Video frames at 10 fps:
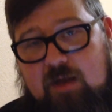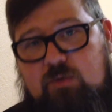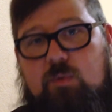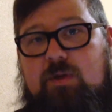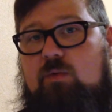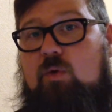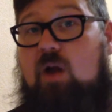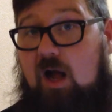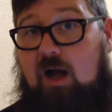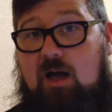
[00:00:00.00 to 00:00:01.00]
That's where we get the word
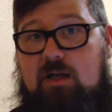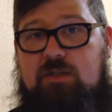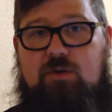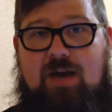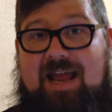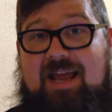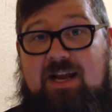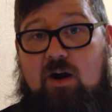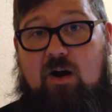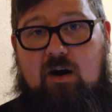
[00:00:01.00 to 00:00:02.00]
Hajj or
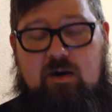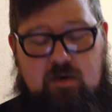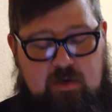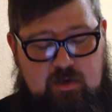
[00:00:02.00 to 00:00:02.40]
Hagar,